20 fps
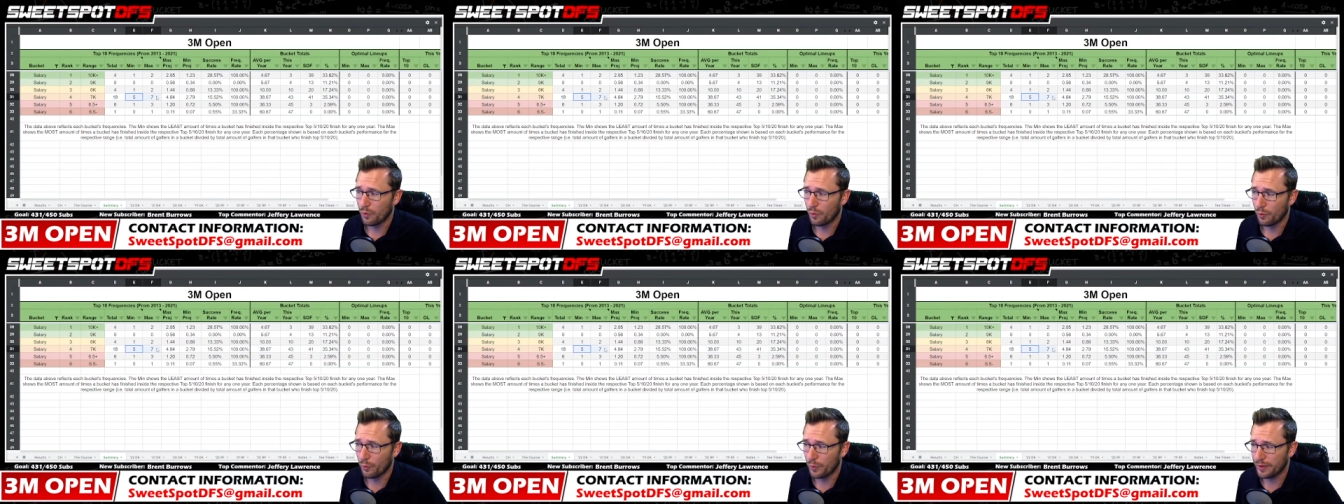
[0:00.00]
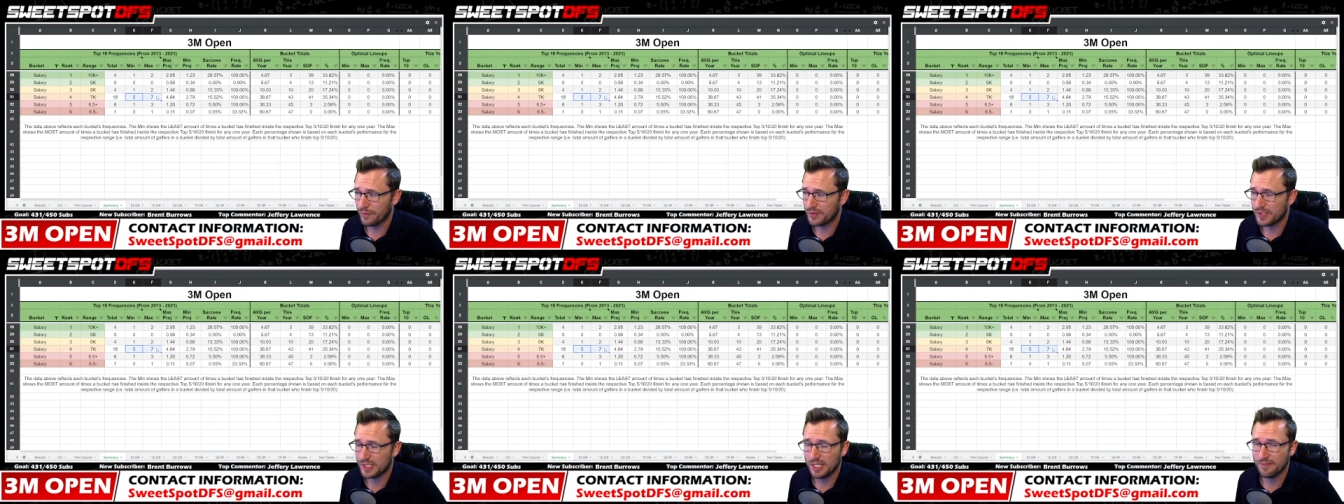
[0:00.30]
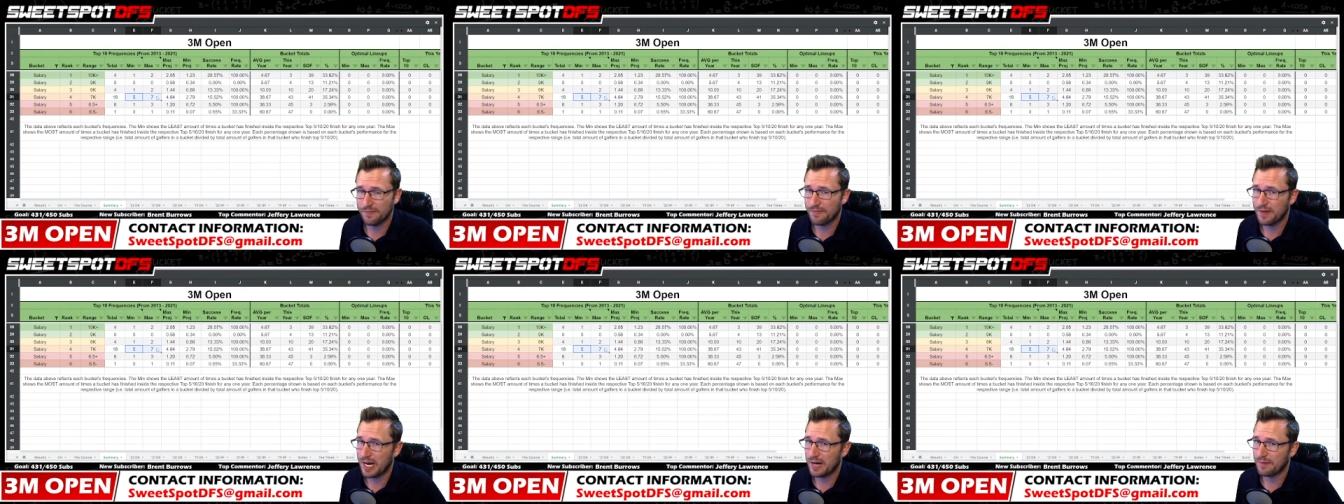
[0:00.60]
We've seen
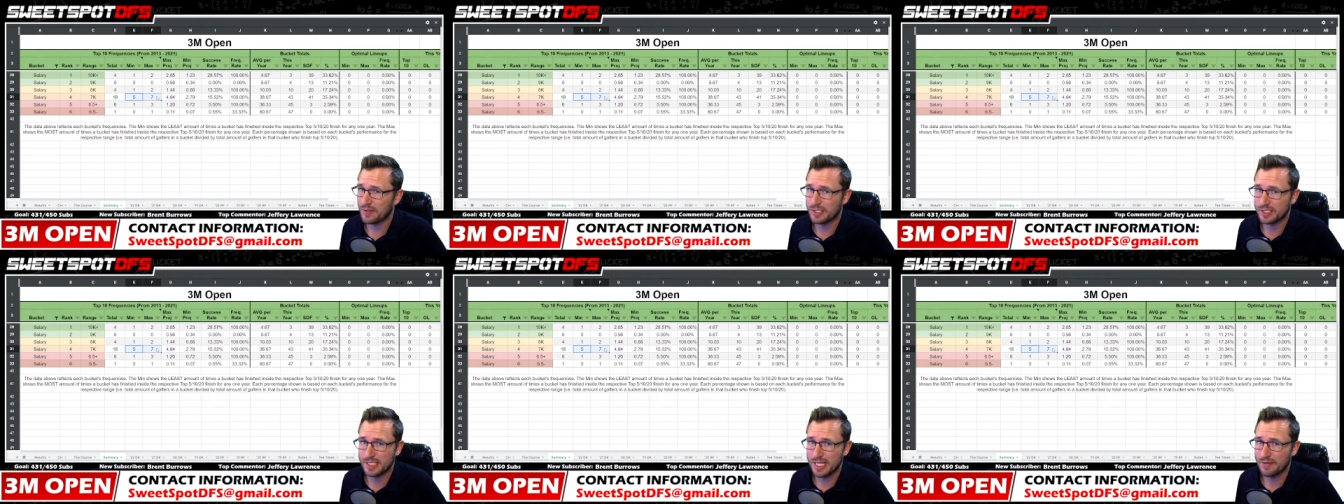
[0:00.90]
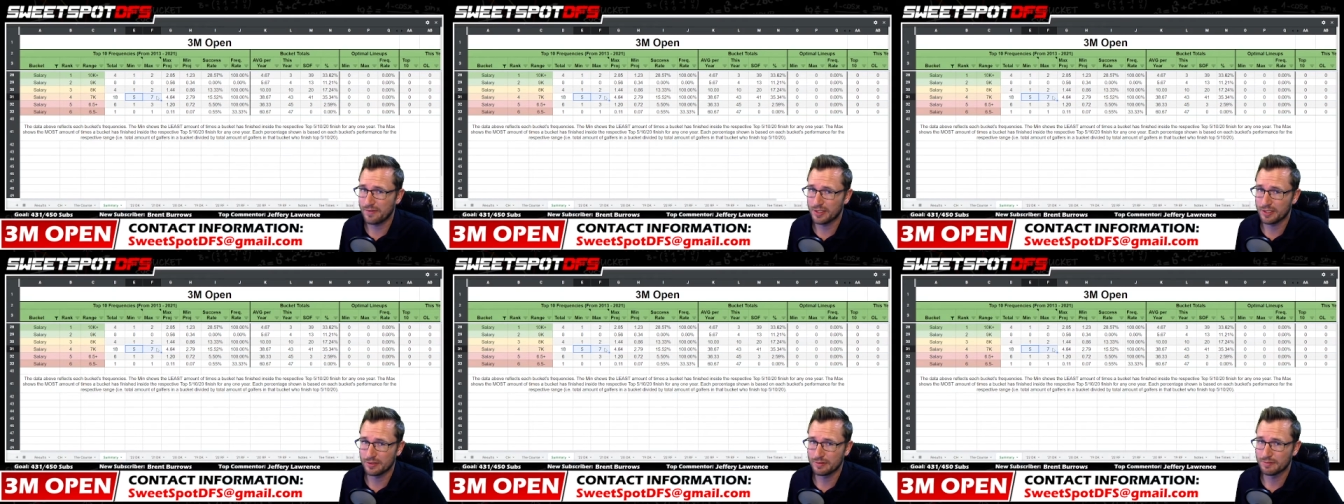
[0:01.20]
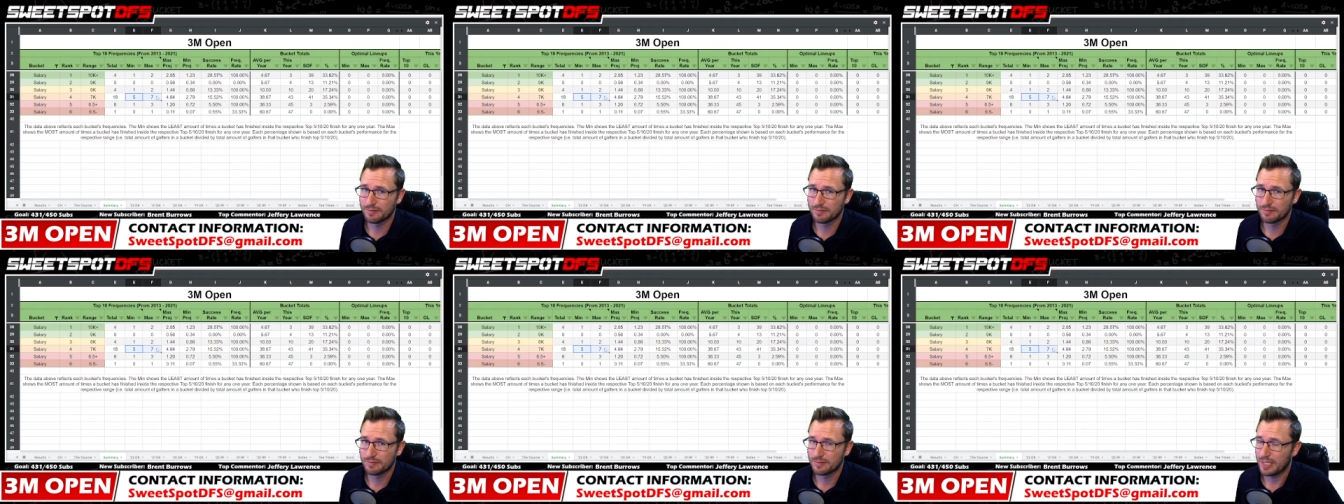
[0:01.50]
five to seven
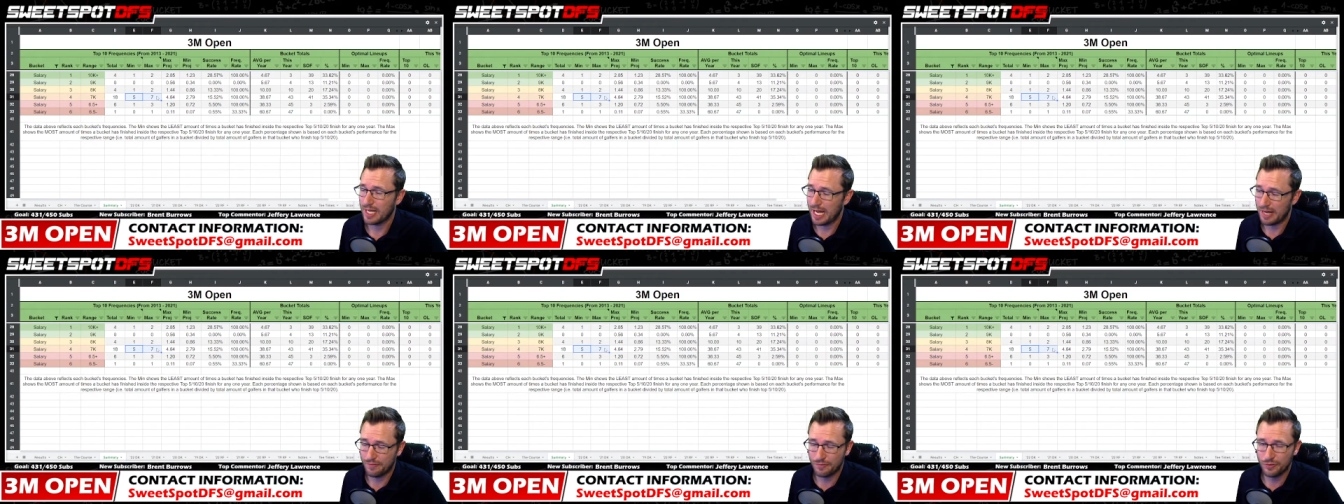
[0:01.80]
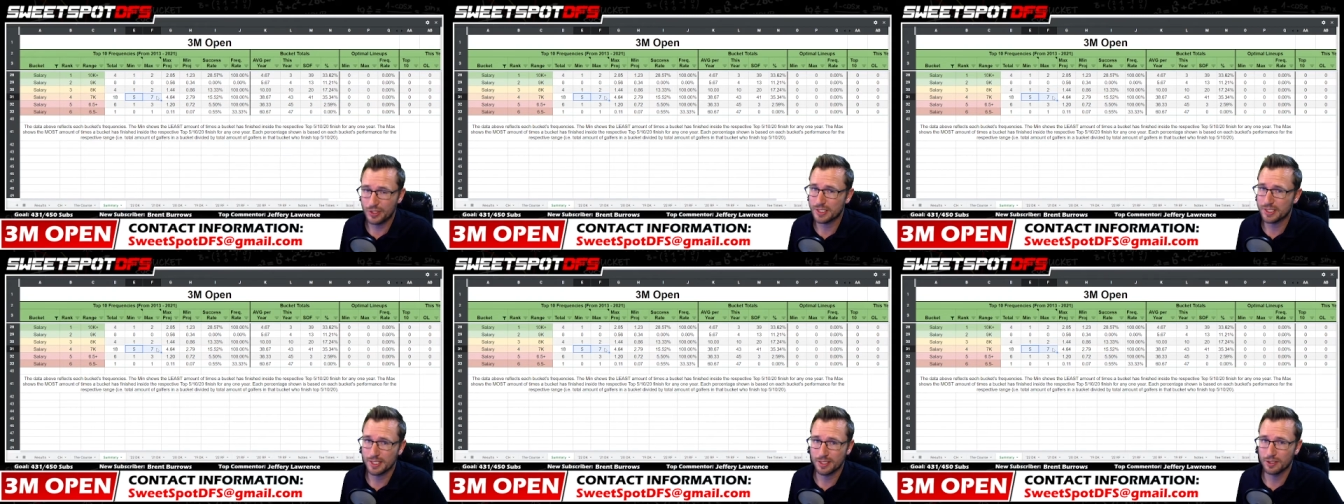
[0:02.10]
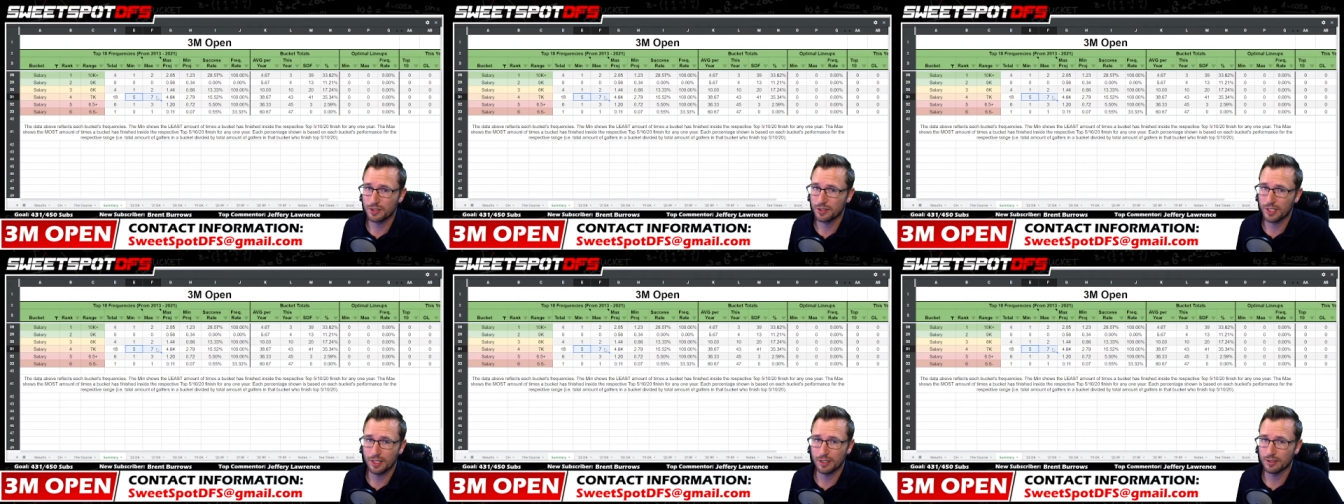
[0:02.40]
every single
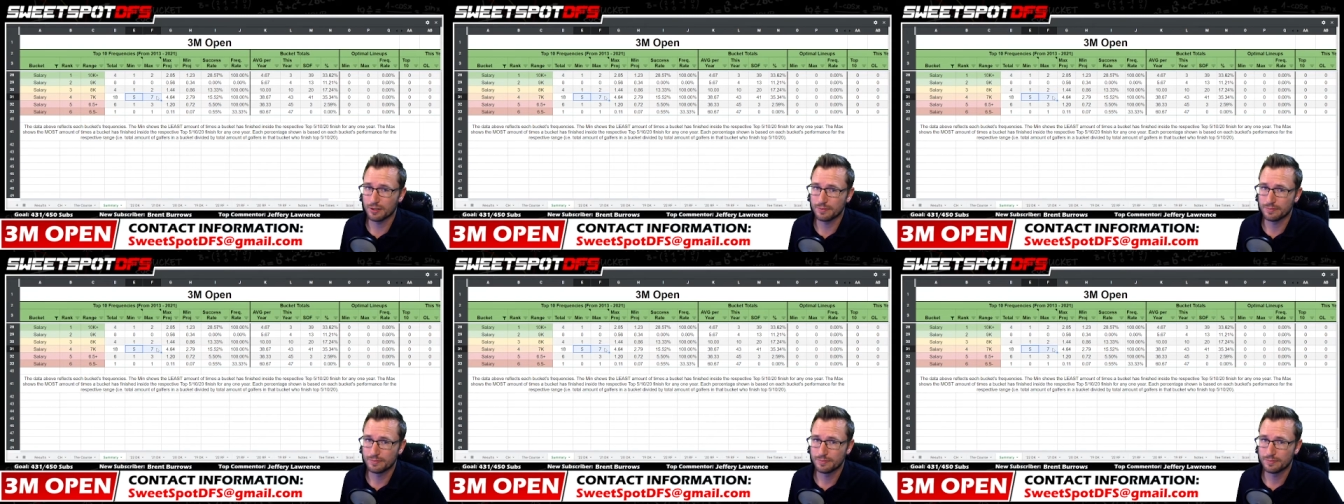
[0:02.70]
year.